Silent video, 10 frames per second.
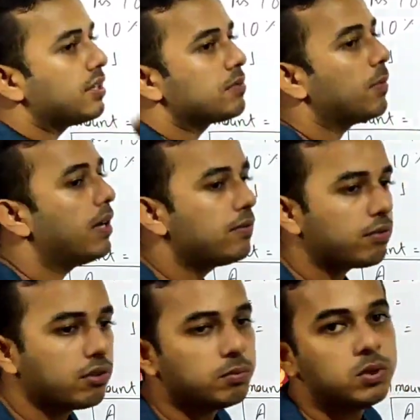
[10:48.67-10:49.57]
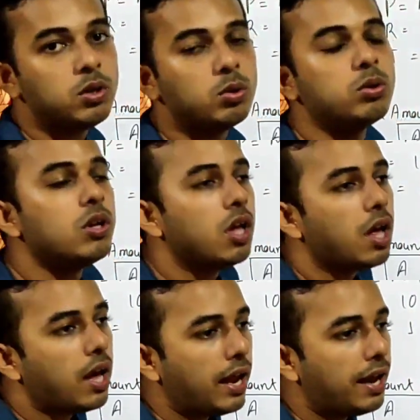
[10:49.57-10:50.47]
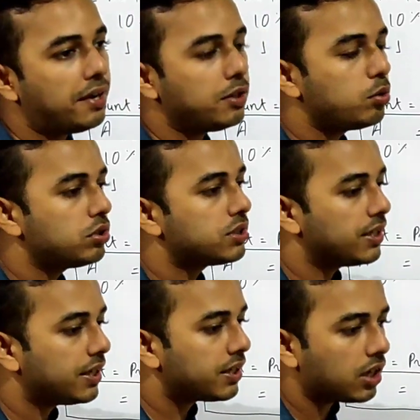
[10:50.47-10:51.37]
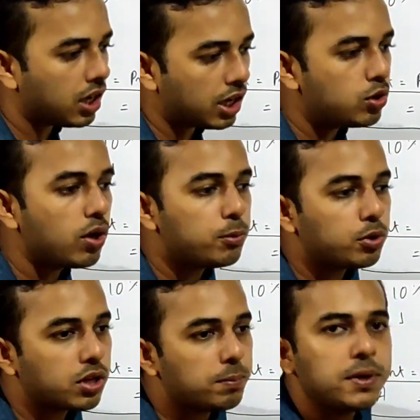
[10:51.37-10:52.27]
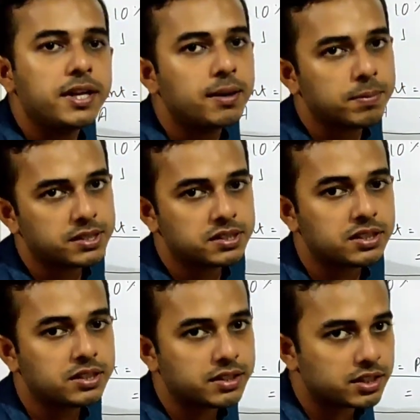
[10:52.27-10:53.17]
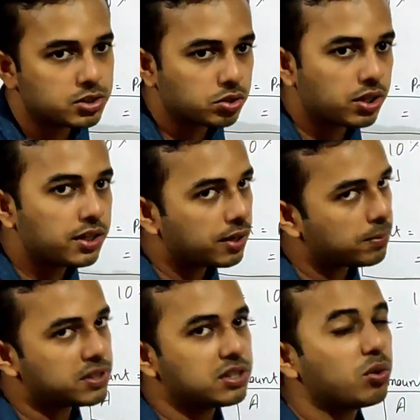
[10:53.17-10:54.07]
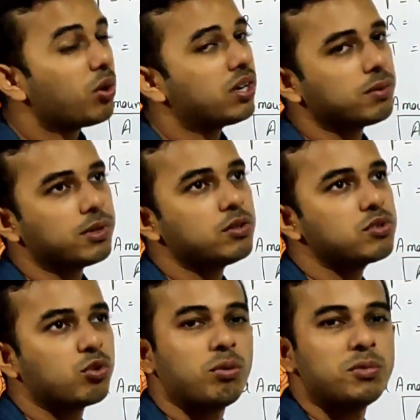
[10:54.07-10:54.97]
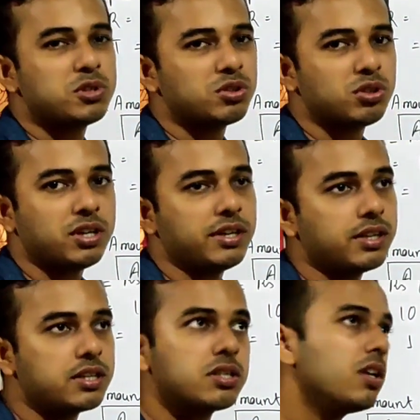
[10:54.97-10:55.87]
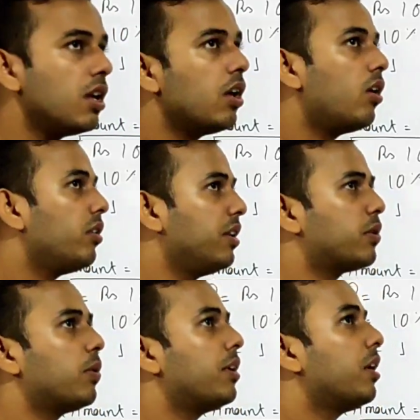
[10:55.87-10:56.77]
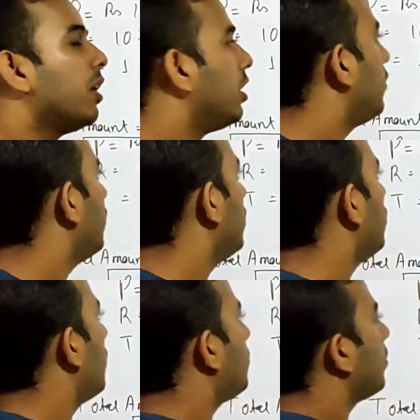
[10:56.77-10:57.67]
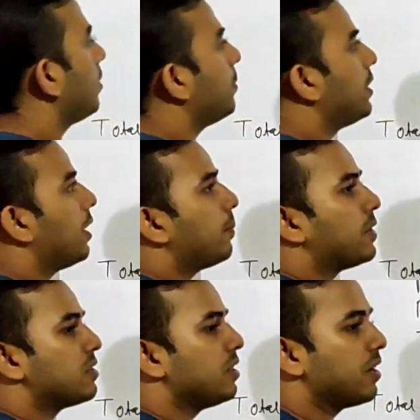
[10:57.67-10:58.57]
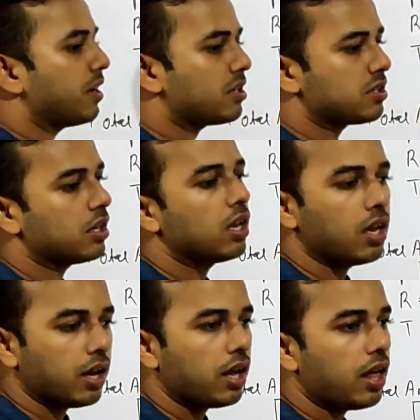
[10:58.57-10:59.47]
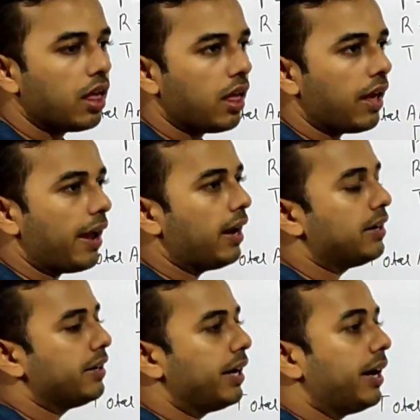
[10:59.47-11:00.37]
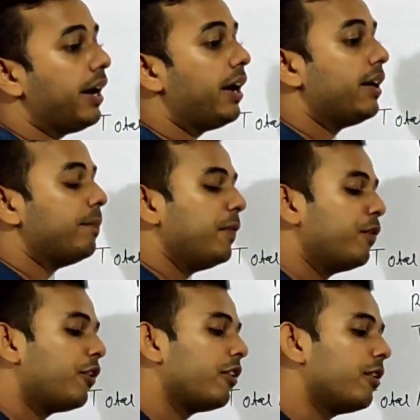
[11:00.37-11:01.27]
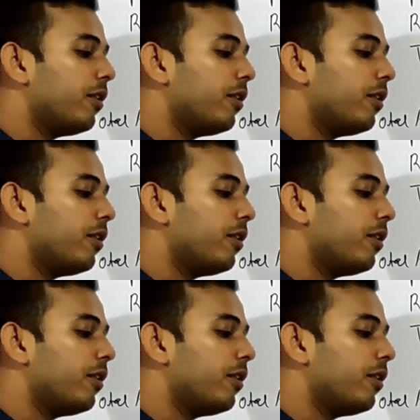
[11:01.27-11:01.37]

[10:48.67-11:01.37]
this money from you, and you will say that you have to give me 10% interest, okay, 10% whatever you say, commission or interest, that one, if you have to give me 10% interest, and before